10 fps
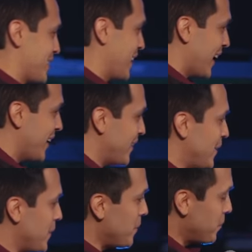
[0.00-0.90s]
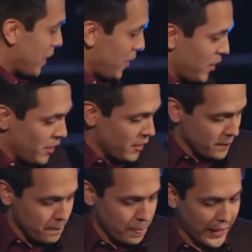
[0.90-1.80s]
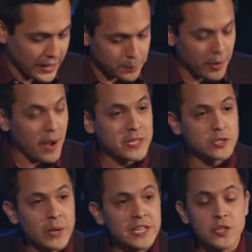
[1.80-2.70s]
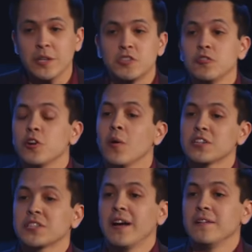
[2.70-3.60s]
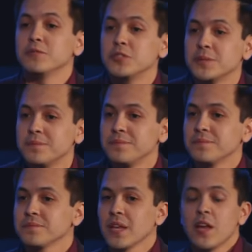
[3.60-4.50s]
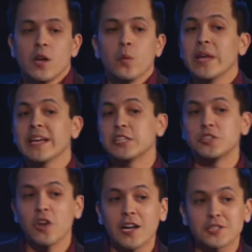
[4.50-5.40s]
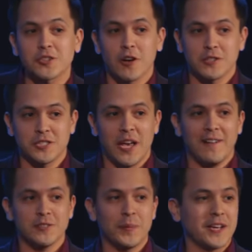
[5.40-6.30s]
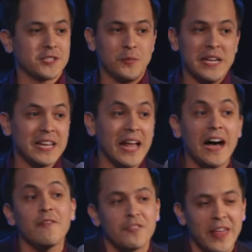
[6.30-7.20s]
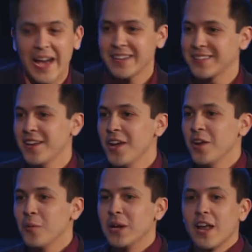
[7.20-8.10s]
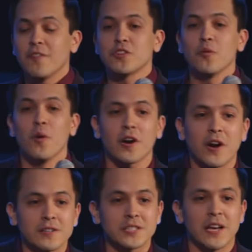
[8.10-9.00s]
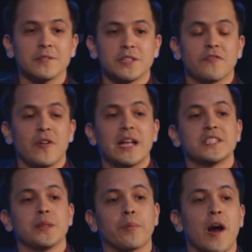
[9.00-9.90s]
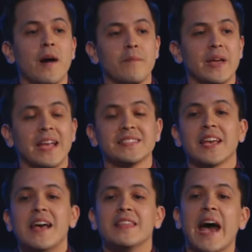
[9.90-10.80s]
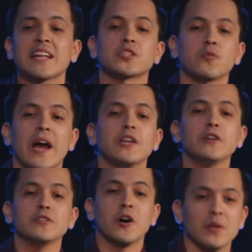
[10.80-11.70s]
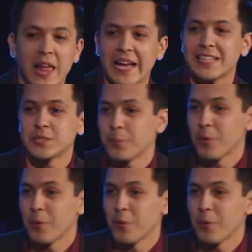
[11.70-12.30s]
this thing. And the problem is we do it too to ourselves. We exhaust ourselves because we love that. We love to work ourselves in a frenzy. The problem is that's why you don't like to